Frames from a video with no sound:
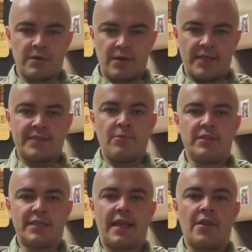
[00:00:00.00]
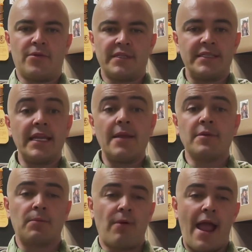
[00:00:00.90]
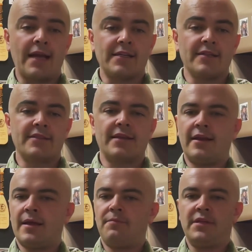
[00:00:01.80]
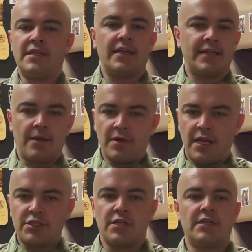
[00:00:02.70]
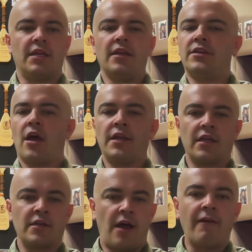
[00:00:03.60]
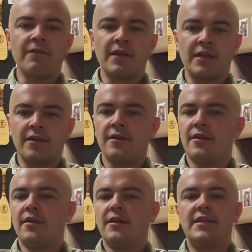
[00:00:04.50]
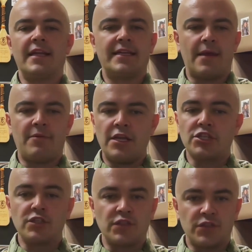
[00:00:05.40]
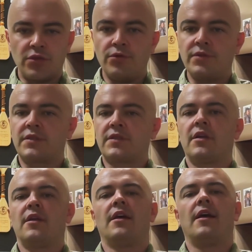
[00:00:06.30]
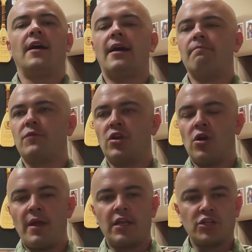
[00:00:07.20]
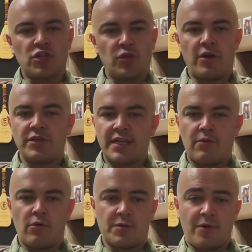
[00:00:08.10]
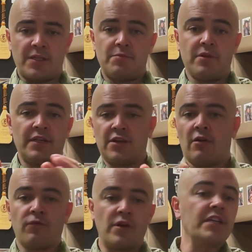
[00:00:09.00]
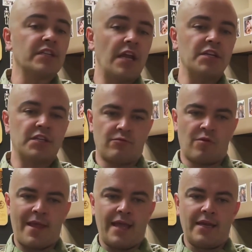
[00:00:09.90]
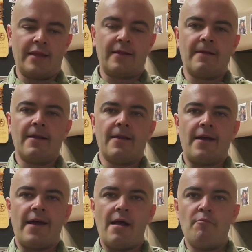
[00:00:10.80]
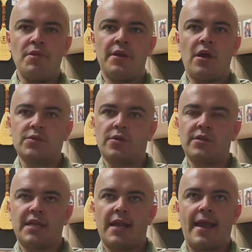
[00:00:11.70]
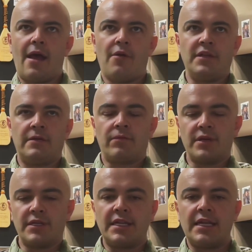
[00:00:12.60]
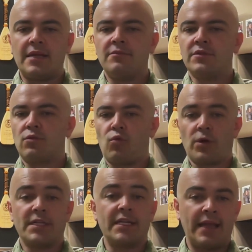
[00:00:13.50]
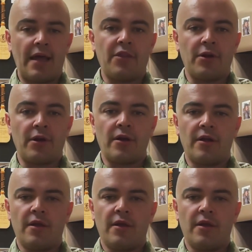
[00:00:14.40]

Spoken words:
assemble together as a team to practice setting up the decontamination tent, donning and doffing decontamination suits, making sure that we understand what our responsibilities are for each station that we're manning, but then also understanding how the different teams work together